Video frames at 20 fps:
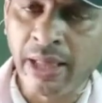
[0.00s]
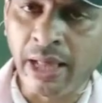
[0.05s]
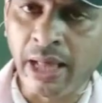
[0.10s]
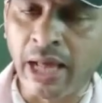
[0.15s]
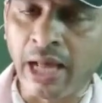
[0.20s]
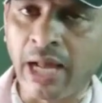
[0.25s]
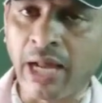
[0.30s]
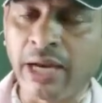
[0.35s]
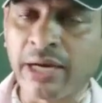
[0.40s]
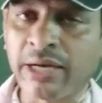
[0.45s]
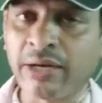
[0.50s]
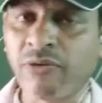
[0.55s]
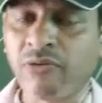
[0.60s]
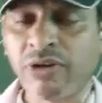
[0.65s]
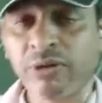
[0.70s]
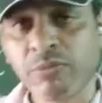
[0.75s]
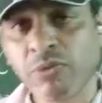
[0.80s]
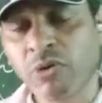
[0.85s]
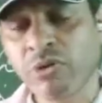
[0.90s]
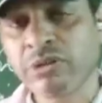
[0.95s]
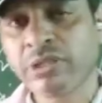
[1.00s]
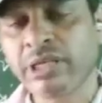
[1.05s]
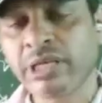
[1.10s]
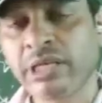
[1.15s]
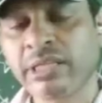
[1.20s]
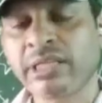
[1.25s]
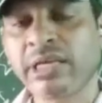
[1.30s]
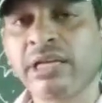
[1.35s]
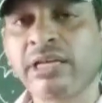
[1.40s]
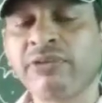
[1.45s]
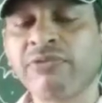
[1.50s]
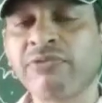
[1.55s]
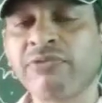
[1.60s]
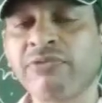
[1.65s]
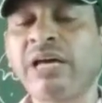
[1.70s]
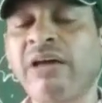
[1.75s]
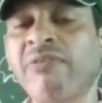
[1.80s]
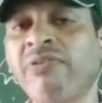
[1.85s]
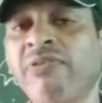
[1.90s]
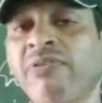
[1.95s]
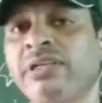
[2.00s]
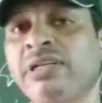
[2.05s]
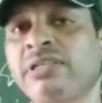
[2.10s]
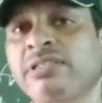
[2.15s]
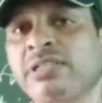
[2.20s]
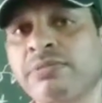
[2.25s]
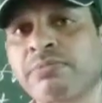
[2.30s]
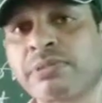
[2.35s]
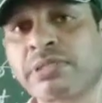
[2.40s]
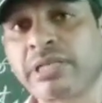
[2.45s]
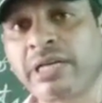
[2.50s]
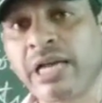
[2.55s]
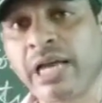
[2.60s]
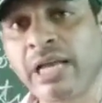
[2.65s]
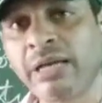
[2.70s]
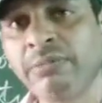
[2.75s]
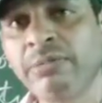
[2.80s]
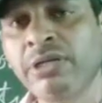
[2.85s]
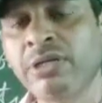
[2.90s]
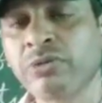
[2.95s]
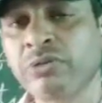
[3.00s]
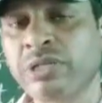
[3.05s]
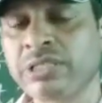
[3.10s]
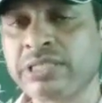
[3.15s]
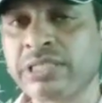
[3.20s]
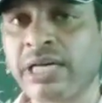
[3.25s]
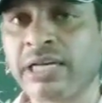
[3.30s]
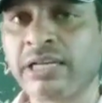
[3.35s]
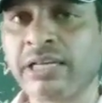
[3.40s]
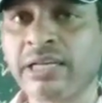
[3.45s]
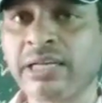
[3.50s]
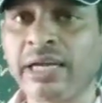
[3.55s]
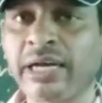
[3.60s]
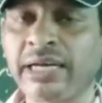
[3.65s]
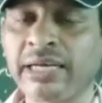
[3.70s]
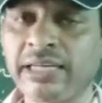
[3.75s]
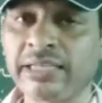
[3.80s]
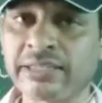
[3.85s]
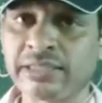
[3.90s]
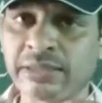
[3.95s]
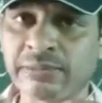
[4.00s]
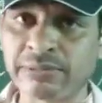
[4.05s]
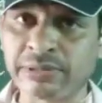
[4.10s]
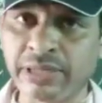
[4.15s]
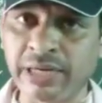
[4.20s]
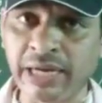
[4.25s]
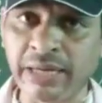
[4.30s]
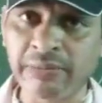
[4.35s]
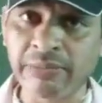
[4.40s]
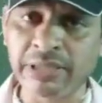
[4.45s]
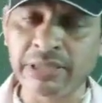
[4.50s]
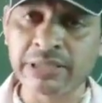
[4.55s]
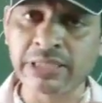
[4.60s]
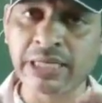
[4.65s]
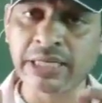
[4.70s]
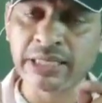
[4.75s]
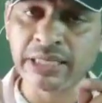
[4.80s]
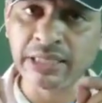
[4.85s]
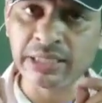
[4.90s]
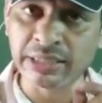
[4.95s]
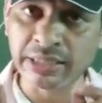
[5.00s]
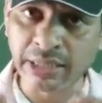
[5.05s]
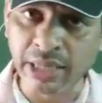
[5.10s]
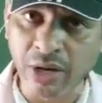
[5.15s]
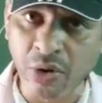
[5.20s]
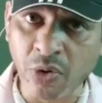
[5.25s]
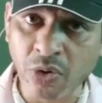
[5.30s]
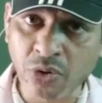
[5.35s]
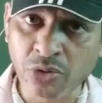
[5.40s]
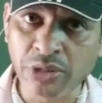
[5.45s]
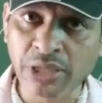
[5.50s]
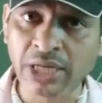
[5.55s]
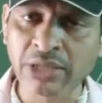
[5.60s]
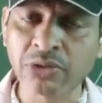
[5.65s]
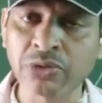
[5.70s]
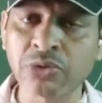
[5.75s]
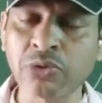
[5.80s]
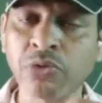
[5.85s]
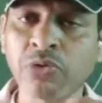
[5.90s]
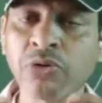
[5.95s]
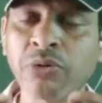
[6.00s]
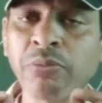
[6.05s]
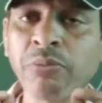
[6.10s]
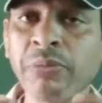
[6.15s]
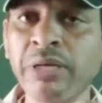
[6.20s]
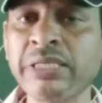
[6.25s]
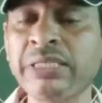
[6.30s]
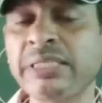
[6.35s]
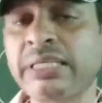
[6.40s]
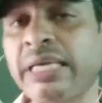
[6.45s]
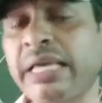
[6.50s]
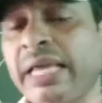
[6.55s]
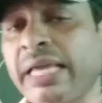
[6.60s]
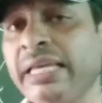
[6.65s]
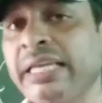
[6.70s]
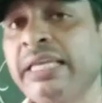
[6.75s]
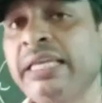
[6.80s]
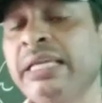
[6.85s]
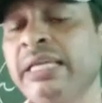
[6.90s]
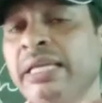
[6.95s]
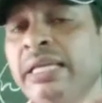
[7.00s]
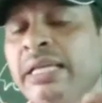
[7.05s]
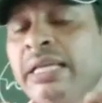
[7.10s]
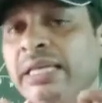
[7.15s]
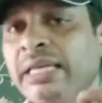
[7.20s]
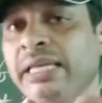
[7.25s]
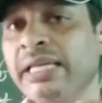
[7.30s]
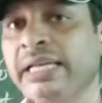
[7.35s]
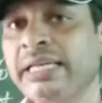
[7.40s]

And one more thing, that if you haven't yet subscribed to the channel, kindly subscribe the channel now so that you don't miss any